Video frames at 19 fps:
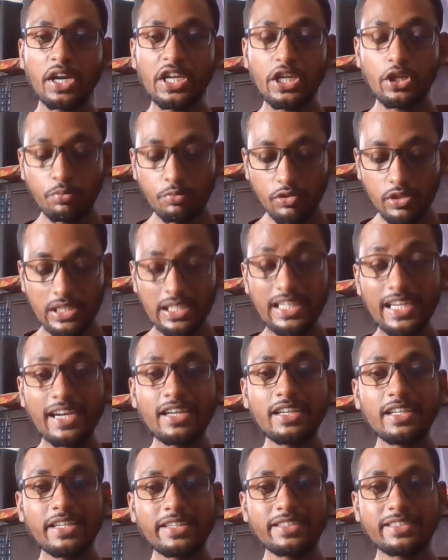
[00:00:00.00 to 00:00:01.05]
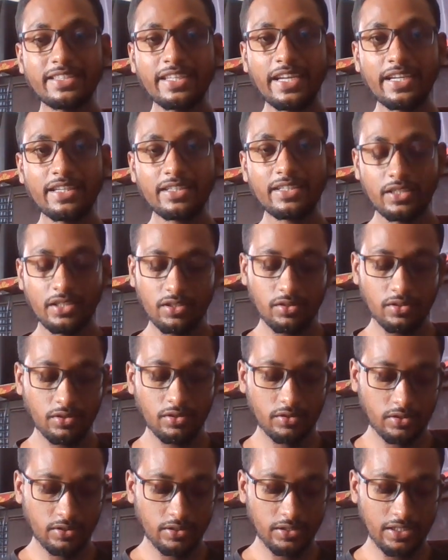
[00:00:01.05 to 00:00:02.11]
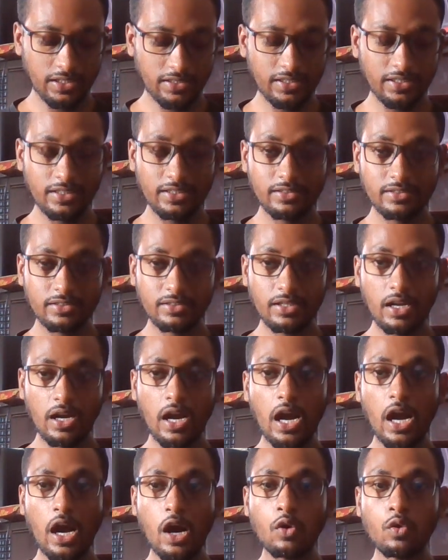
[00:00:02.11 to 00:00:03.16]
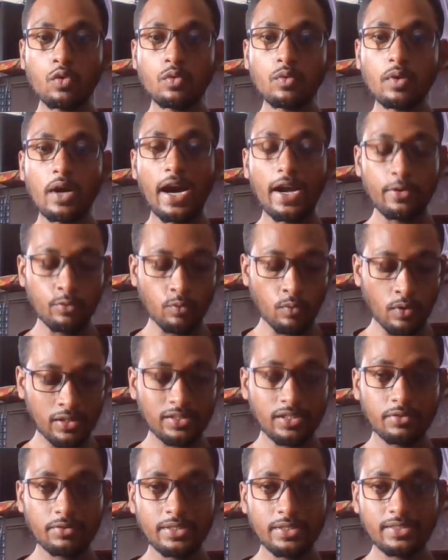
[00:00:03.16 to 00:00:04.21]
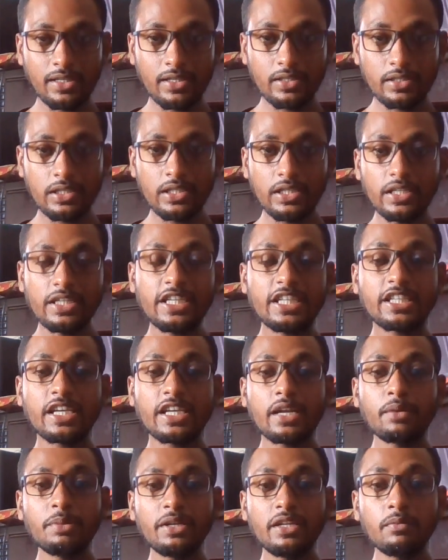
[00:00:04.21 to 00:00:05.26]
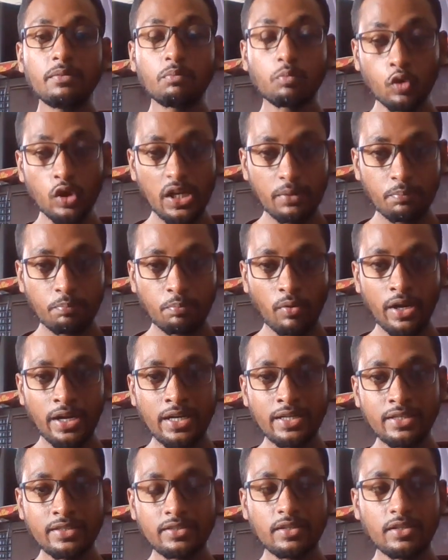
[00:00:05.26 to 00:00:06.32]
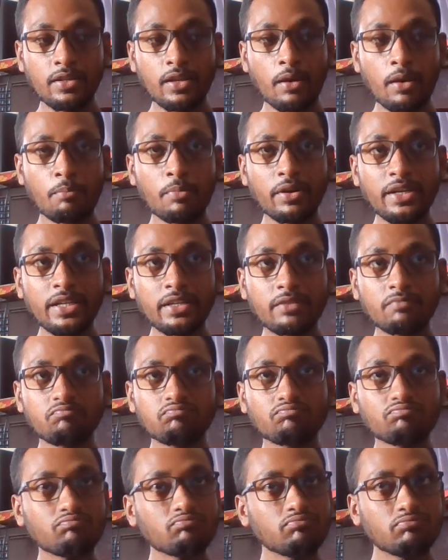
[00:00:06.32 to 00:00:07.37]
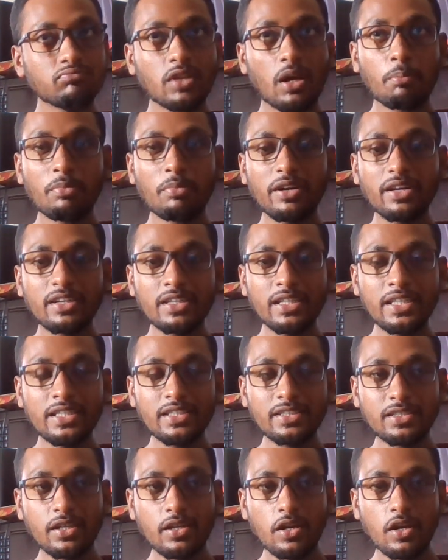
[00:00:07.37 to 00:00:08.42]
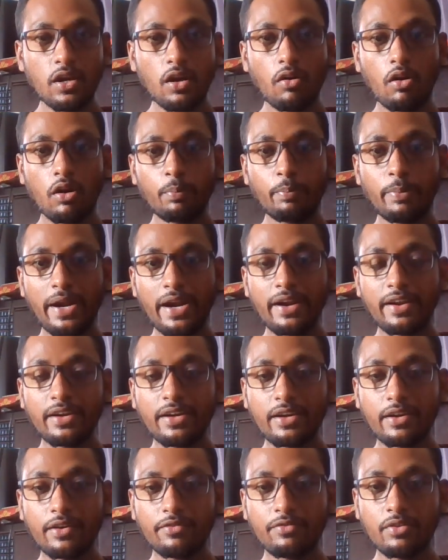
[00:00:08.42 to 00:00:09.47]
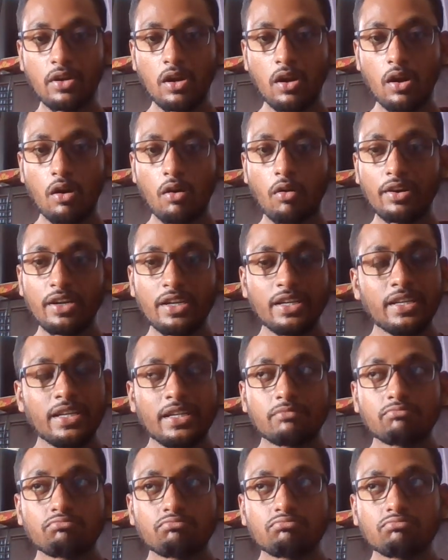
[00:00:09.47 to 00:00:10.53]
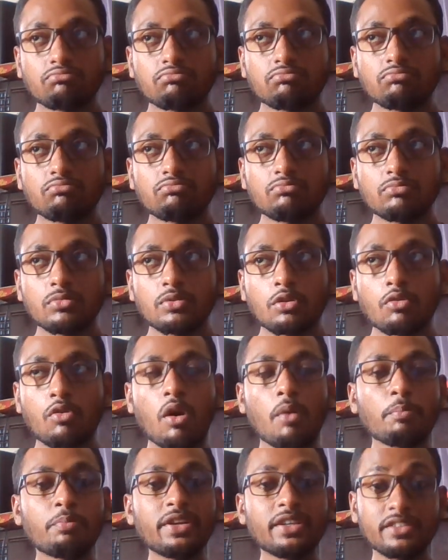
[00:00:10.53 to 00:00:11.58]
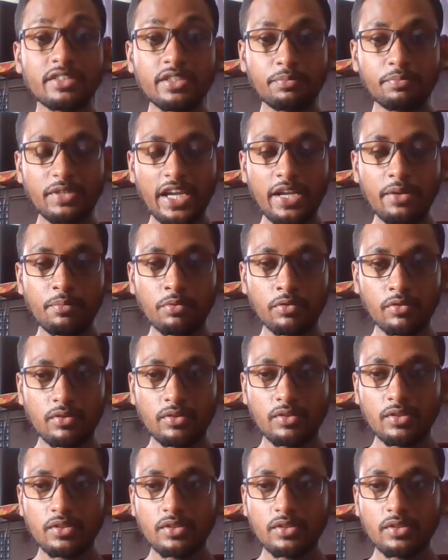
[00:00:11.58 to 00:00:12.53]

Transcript: you have to clearly state this is how I want the result. It can be in bullet points, numeric list, or paragraph, or in a comprehensive table.